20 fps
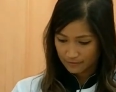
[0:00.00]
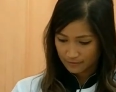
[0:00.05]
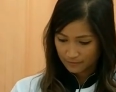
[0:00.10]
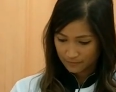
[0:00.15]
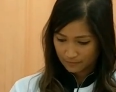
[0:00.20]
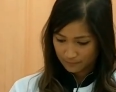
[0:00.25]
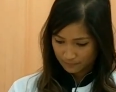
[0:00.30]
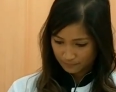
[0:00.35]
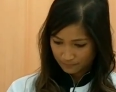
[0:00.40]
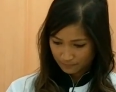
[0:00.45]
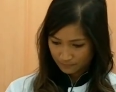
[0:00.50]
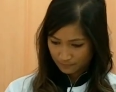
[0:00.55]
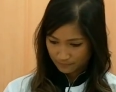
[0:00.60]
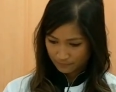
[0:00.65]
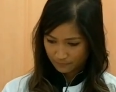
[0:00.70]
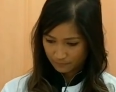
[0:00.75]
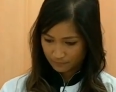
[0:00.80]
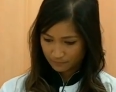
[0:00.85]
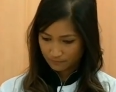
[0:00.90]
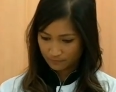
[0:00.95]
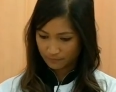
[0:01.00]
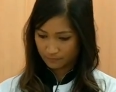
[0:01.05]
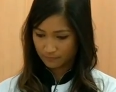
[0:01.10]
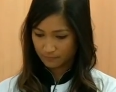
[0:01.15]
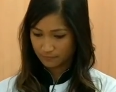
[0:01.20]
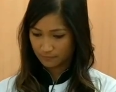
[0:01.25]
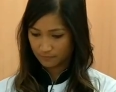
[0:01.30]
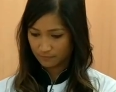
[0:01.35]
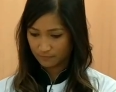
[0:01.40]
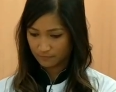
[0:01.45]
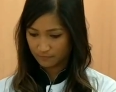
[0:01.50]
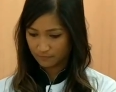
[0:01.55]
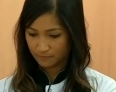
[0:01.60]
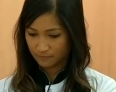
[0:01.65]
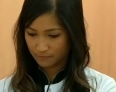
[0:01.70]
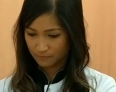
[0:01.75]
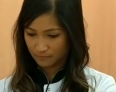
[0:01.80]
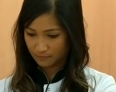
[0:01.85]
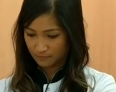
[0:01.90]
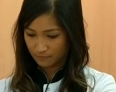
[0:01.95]

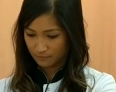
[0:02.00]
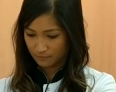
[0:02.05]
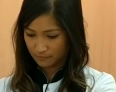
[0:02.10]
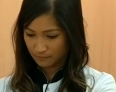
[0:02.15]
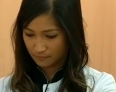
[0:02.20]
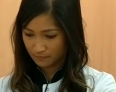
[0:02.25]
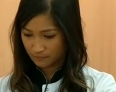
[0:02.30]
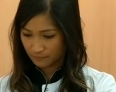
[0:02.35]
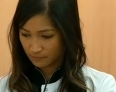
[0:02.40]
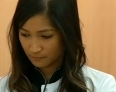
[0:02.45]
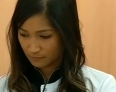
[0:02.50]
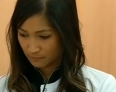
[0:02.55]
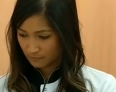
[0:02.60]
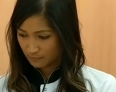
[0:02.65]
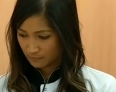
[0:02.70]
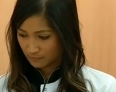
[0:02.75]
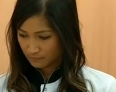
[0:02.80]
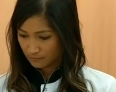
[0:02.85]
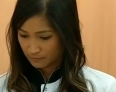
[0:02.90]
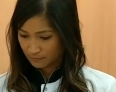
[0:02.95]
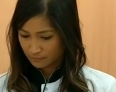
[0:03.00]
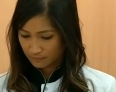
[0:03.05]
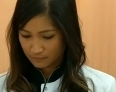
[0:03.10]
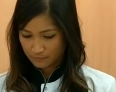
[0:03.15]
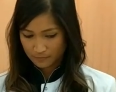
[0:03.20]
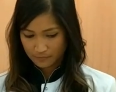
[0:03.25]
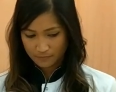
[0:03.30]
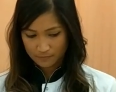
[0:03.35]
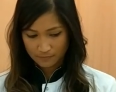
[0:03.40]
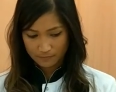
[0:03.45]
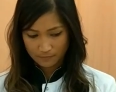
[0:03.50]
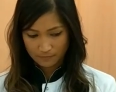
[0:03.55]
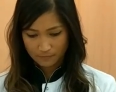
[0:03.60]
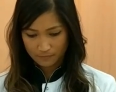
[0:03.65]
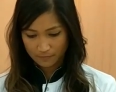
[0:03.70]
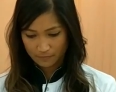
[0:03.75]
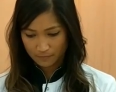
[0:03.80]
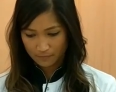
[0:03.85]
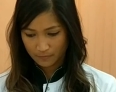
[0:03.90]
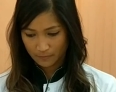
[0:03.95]

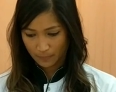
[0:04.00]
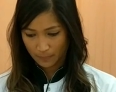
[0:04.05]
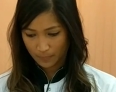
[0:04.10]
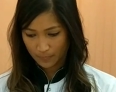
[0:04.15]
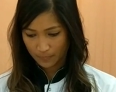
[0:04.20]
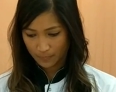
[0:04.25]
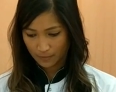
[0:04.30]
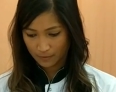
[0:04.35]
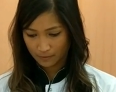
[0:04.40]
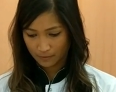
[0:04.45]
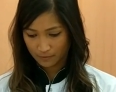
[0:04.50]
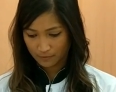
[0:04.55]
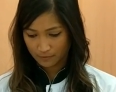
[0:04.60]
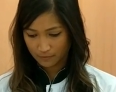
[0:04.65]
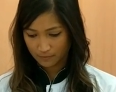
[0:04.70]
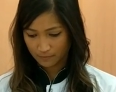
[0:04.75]
No one is speaking in this clip.